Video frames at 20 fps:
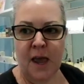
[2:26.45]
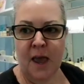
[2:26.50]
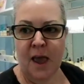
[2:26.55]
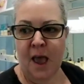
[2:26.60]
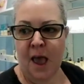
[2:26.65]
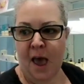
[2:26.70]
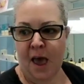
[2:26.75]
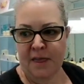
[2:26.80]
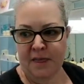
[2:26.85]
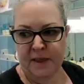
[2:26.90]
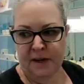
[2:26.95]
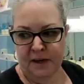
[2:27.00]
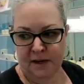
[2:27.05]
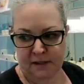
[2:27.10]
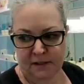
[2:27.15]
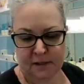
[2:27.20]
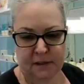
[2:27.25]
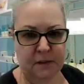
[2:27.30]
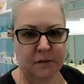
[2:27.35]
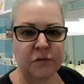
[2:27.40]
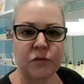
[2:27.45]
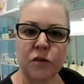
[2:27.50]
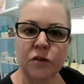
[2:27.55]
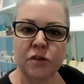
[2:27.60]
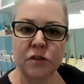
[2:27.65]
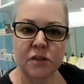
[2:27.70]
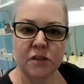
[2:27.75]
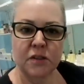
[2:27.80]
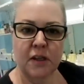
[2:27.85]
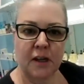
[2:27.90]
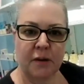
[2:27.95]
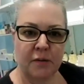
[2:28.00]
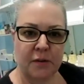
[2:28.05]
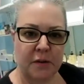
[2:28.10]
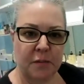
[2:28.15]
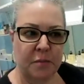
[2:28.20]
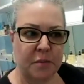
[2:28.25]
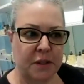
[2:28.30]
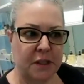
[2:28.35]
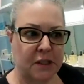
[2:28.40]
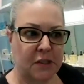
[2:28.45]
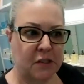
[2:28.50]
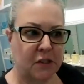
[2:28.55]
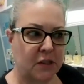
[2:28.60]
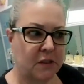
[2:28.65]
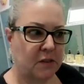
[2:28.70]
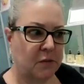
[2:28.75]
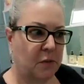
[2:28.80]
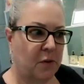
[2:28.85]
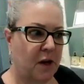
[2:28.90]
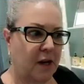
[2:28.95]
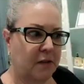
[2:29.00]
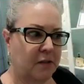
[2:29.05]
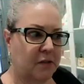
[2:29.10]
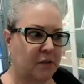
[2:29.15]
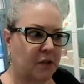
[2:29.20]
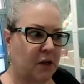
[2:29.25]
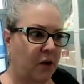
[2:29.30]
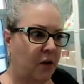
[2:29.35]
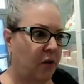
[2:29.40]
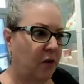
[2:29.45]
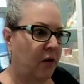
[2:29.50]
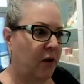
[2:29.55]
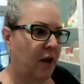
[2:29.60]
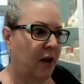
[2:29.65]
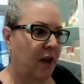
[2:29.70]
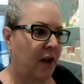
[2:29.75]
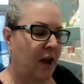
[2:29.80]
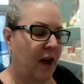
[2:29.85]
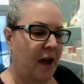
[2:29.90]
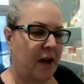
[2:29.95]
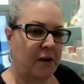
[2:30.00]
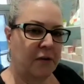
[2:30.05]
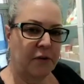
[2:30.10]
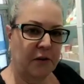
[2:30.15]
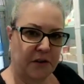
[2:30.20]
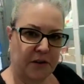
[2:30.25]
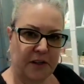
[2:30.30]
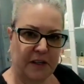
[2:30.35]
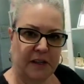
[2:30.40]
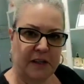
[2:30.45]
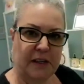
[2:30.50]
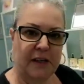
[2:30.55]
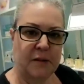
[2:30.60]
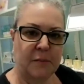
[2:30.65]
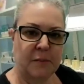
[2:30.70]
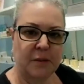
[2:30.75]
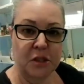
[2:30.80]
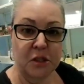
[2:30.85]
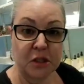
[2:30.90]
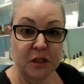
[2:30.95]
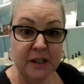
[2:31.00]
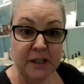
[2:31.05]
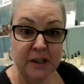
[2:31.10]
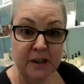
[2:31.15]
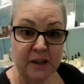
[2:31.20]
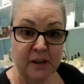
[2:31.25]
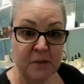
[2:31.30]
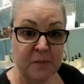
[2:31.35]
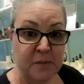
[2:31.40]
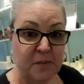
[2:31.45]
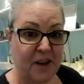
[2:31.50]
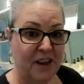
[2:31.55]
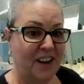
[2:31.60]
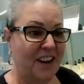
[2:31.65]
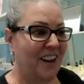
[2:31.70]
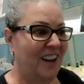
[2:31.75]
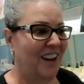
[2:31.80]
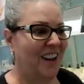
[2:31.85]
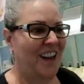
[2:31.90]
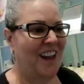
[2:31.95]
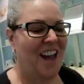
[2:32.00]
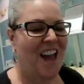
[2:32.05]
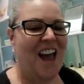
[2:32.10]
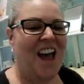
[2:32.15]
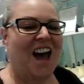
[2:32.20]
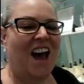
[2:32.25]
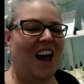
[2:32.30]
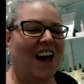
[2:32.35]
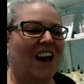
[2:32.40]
and then I did the floors today with bleach as well. So I don't know that it could get much cleaner, but I